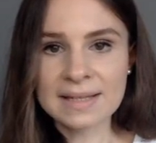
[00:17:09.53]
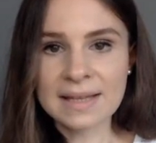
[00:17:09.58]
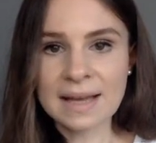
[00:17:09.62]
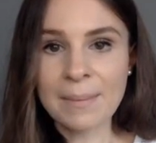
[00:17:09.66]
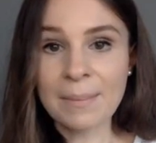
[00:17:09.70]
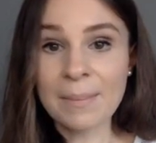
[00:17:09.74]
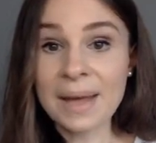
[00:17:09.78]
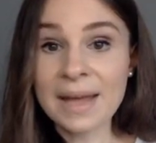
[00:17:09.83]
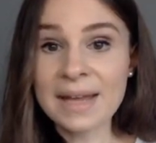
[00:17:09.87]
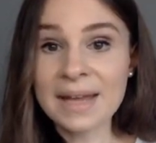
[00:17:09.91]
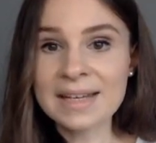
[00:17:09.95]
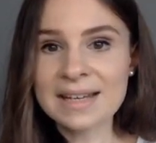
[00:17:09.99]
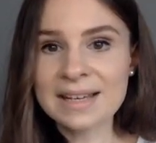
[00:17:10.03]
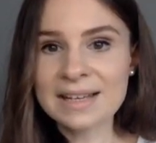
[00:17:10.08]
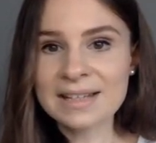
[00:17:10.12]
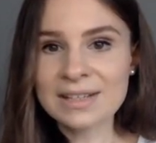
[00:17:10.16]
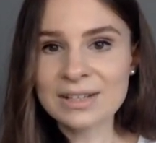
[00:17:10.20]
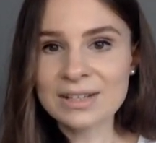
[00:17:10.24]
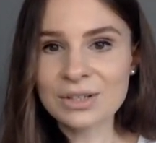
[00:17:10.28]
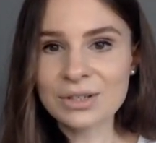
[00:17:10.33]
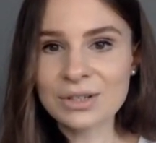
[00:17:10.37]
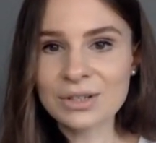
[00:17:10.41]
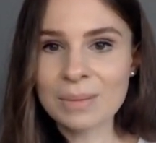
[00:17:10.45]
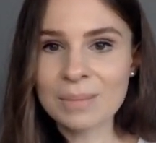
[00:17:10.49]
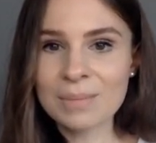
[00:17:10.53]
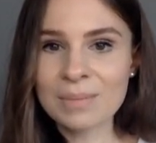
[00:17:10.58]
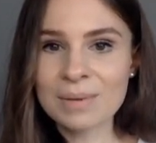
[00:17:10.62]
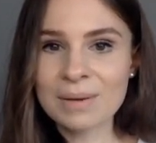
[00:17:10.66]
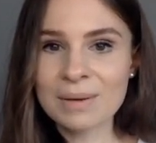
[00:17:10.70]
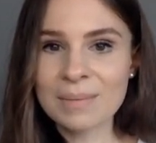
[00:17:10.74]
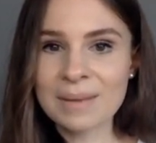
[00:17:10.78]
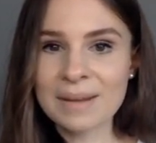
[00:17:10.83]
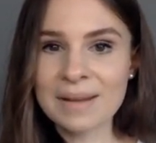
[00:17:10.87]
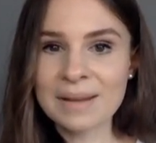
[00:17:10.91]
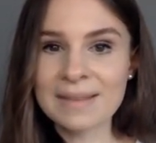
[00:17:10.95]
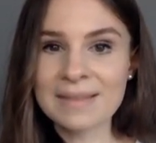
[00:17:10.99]
are mandated to
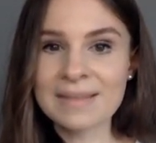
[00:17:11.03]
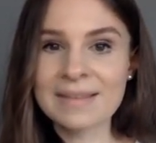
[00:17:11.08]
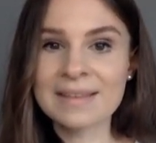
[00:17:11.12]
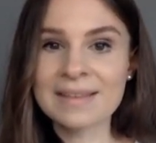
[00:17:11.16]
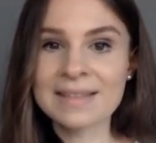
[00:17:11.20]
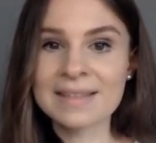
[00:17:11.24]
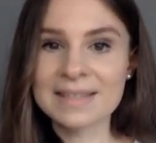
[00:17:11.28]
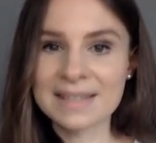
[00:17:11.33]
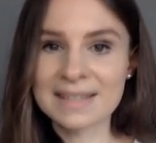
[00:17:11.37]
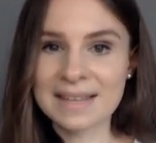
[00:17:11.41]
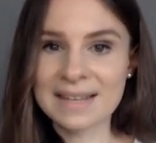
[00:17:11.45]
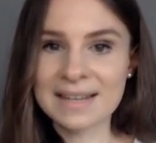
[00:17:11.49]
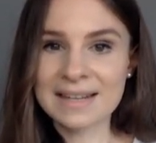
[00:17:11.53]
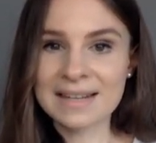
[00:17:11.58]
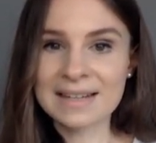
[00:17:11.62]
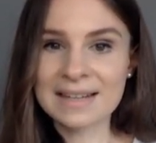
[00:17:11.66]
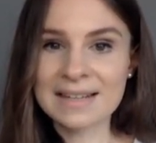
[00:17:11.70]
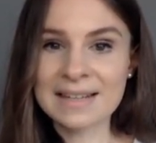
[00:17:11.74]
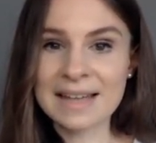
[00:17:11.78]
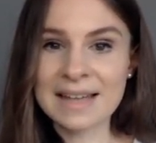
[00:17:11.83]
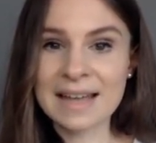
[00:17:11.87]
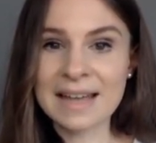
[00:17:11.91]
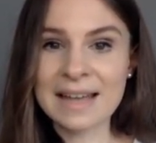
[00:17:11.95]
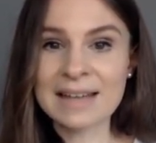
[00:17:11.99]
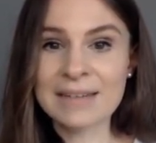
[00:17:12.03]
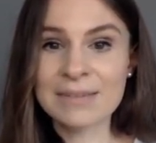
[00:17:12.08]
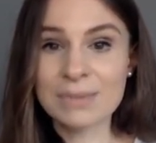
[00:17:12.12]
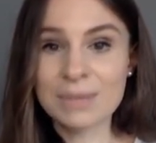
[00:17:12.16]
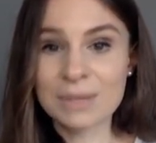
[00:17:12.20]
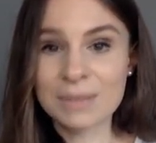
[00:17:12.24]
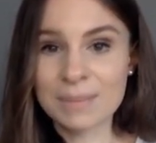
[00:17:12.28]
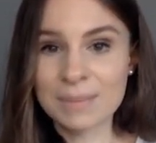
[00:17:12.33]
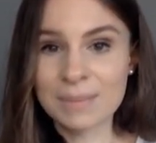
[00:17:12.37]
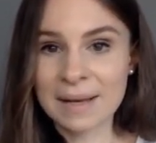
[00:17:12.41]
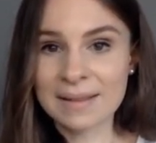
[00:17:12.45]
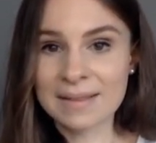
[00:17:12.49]
implement this standard and
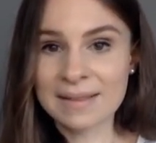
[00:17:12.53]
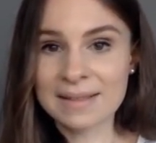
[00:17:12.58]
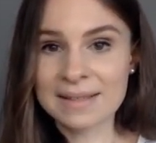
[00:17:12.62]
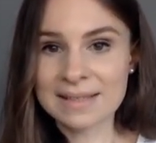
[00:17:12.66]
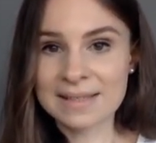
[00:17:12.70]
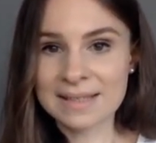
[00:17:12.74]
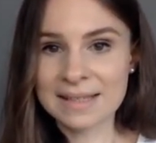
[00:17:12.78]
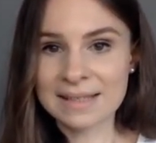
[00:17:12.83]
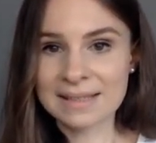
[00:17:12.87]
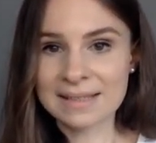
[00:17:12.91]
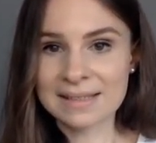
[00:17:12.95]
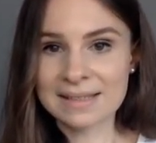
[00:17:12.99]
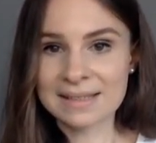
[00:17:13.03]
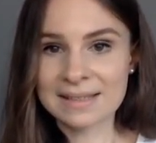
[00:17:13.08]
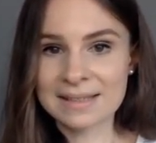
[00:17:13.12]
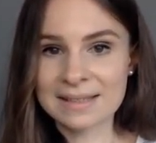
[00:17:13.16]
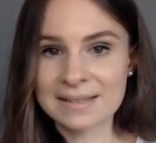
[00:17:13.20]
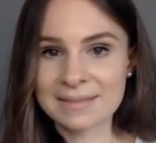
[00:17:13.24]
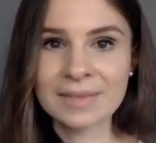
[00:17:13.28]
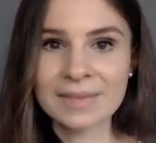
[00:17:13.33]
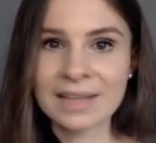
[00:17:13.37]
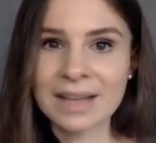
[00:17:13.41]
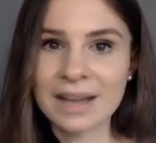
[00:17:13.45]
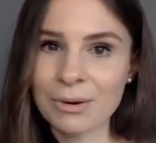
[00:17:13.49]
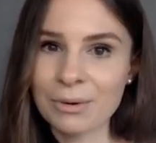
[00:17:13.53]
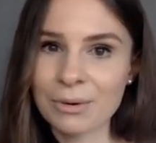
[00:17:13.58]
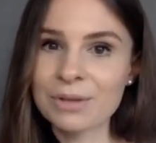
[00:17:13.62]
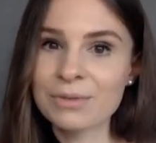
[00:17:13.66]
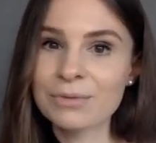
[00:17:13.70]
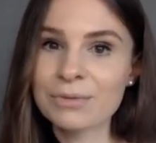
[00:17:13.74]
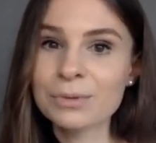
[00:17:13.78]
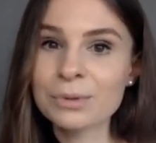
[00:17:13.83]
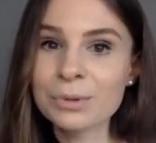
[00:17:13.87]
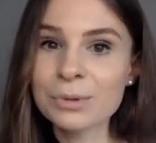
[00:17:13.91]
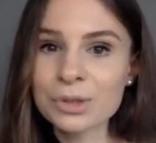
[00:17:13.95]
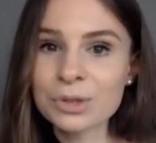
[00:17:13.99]
respect these signals. Now, if
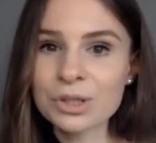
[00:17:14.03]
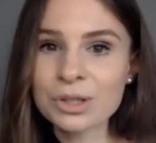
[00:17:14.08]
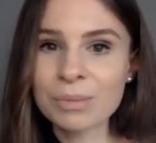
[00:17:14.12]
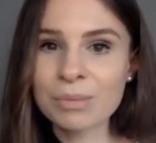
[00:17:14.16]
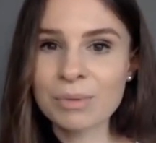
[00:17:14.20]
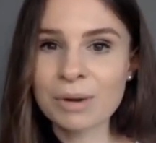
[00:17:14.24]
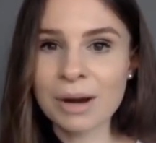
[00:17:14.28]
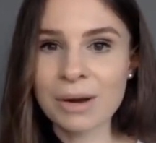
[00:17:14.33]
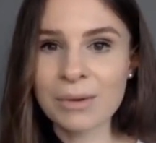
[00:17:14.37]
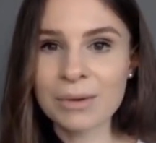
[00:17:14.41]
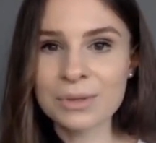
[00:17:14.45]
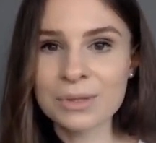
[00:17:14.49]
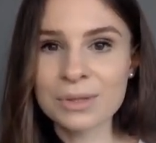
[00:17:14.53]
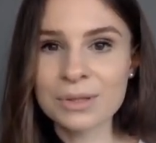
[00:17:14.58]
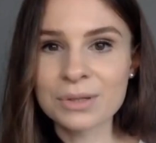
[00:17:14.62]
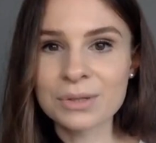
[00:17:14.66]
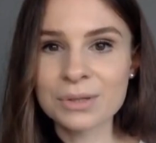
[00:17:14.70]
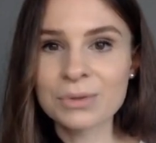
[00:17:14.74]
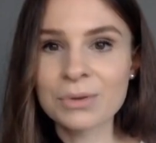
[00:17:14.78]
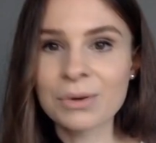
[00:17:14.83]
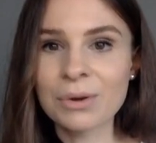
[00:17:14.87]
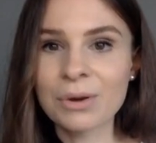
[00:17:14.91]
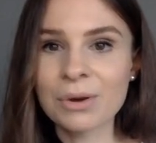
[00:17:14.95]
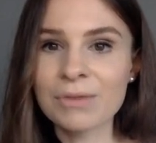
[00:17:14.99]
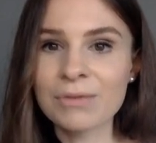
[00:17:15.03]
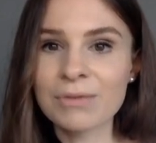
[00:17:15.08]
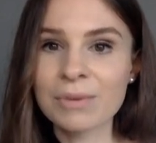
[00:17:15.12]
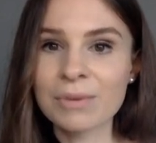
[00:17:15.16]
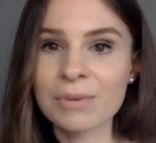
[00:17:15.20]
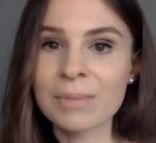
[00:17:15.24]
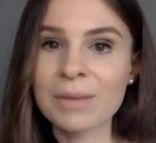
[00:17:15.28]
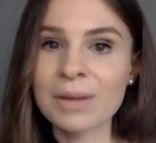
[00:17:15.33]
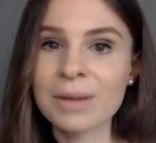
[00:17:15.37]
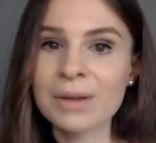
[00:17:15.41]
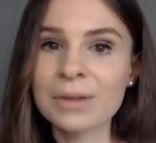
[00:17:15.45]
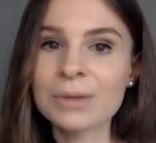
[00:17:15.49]
future browsers turn
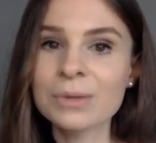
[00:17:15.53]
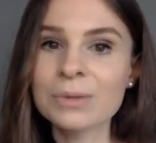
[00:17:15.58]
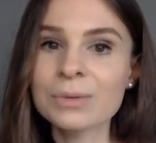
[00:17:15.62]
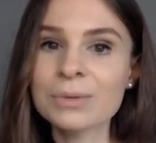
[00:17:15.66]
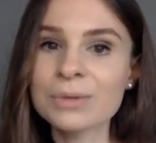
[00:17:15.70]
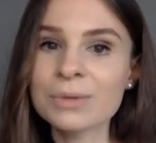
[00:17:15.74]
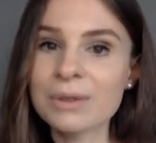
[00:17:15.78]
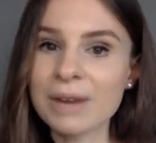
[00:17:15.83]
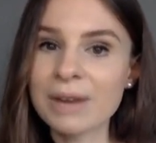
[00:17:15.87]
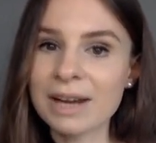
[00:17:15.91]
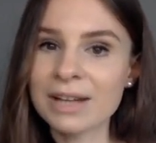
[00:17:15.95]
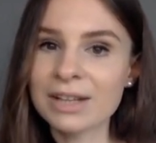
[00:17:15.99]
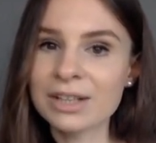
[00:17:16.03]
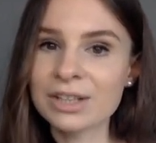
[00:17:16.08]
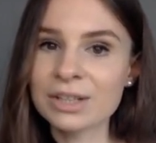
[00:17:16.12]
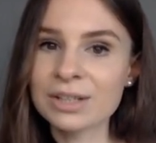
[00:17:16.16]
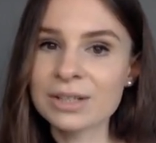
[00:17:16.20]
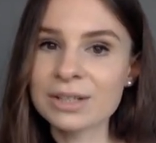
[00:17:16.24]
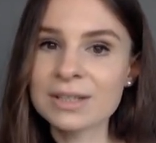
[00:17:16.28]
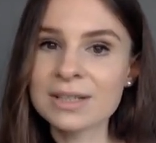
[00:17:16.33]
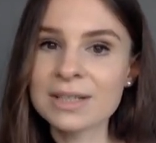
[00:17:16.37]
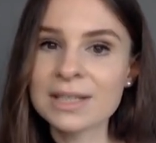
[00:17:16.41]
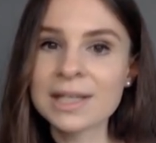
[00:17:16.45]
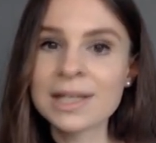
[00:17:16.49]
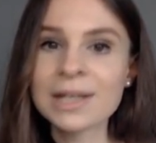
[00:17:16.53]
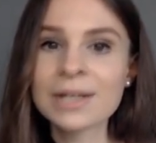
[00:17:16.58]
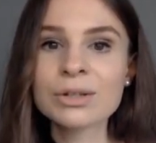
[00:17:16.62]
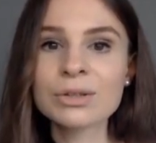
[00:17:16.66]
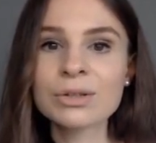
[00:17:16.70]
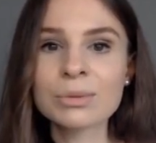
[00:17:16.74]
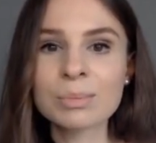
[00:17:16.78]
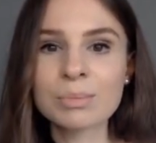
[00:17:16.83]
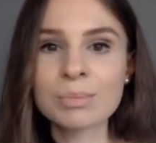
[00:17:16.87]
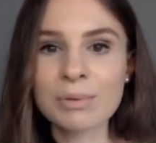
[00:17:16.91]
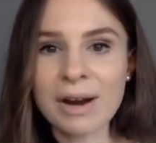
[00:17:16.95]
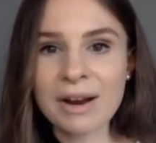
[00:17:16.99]
from mere user agents
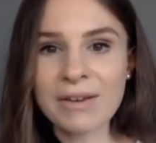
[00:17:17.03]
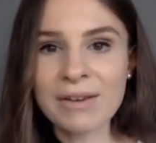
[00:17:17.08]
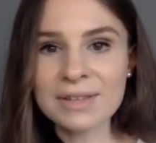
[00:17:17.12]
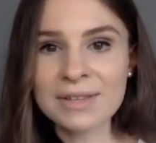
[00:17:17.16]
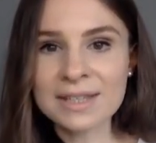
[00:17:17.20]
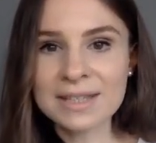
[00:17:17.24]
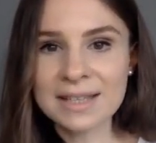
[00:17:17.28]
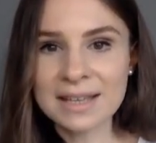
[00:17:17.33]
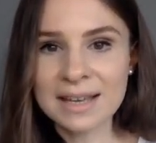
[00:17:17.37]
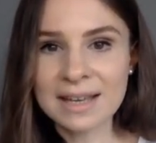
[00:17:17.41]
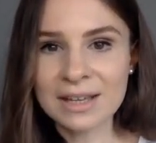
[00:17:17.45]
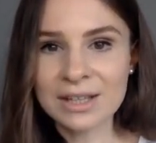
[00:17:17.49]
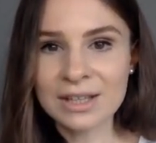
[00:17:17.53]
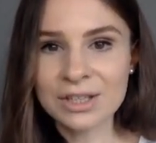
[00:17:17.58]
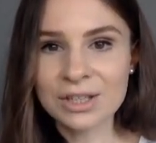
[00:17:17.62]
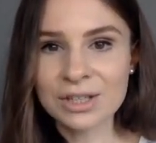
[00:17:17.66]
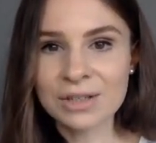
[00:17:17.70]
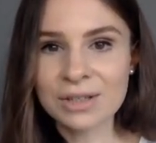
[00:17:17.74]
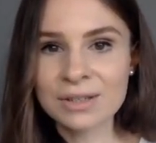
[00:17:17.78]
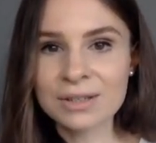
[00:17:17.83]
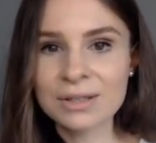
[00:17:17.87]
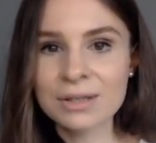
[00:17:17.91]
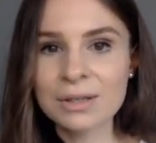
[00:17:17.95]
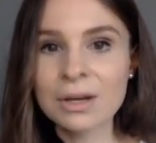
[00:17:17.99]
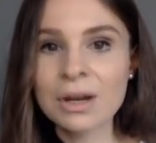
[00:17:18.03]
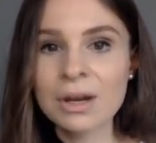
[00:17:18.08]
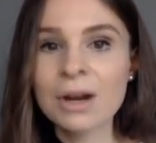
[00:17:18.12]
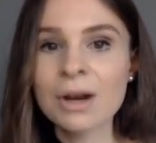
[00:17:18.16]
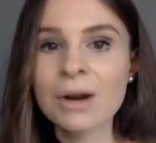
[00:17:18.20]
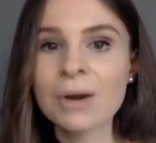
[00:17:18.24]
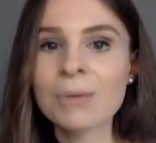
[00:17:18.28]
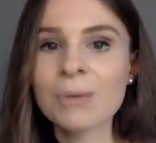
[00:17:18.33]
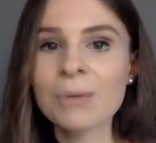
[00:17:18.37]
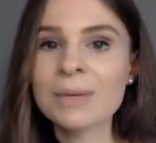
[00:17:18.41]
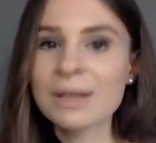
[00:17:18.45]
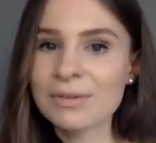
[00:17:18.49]
to privacy agents,
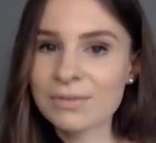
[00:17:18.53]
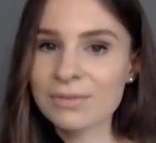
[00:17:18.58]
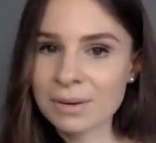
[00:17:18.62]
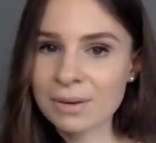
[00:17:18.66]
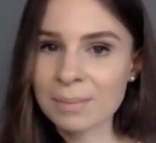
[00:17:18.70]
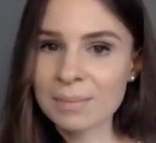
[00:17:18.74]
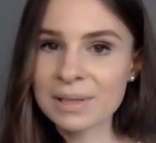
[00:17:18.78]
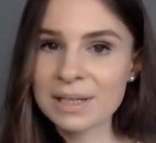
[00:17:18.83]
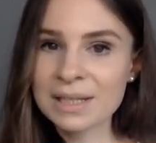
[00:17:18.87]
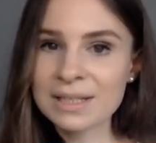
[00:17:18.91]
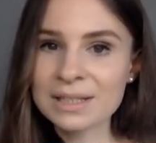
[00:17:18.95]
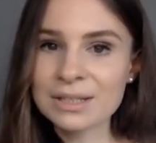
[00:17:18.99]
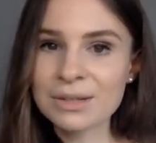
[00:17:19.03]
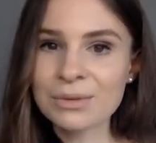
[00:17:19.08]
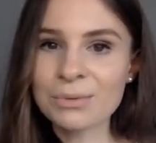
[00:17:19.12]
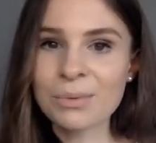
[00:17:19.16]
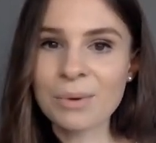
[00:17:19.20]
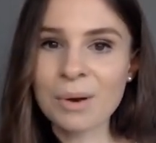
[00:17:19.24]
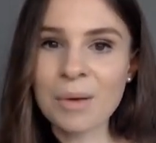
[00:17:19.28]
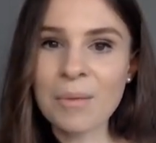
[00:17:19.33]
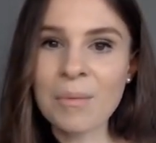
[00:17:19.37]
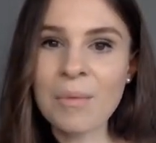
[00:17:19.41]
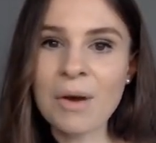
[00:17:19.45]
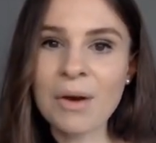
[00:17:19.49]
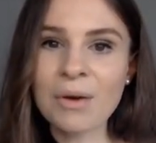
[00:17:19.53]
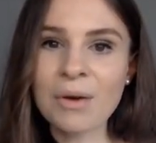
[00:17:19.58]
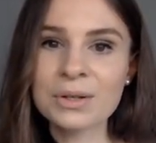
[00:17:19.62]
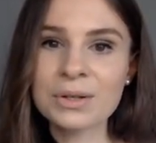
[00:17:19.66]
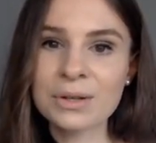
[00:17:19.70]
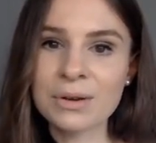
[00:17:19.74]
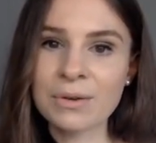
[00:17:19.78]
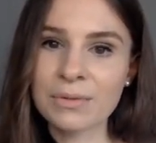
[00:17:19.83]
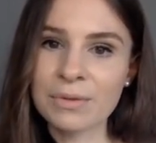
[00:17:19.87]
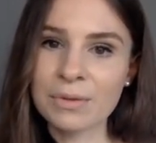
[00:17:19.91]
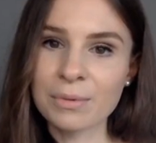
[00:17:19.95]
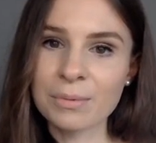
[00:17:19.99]
we have completed one round
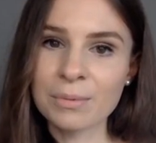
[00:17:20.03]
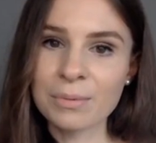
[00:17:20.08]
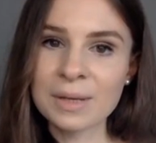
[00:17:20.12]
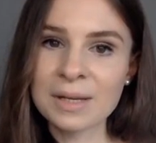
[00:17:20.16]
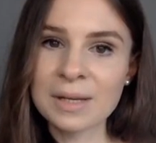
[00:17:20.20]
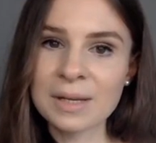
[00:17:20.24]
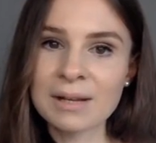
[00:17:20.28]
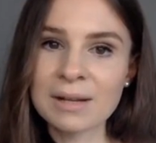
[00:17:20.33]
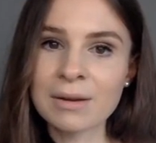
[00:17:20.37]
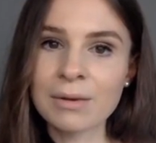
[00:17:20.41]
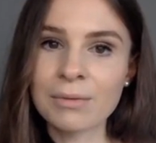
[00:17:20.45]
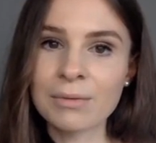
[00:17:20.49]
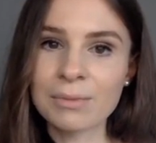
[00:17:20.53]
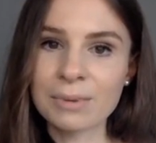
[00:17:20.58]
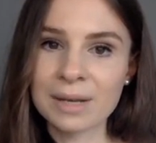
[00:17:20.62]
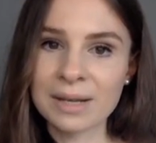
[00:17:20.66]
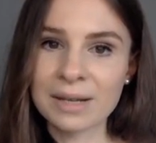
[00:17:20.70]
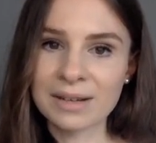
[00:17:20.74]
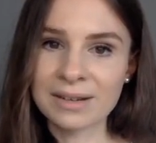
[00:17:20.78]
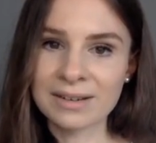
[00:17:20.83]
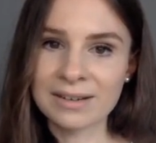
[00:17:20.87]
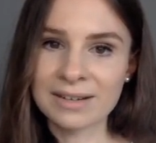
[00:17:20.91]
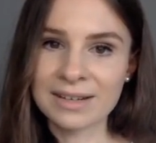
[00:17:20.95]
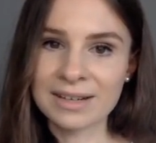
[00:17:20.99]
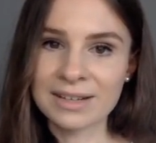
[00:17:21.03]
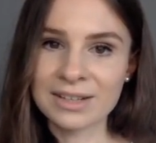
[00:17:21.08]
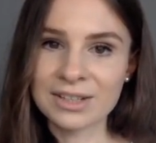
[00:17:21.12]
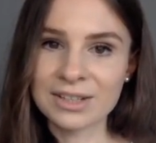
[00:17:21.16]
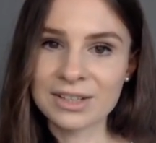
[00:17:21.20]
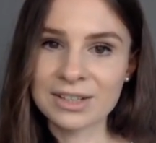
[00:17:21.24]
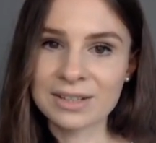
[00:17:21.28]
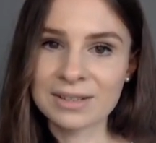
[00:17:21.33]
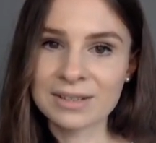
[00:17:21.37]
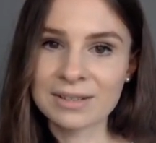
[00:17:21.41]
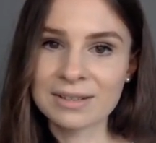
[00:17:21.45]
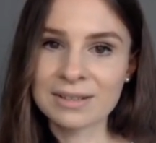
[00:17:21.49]
of the wheel of
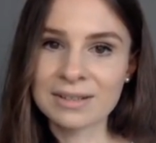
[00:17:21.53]
reincarnation.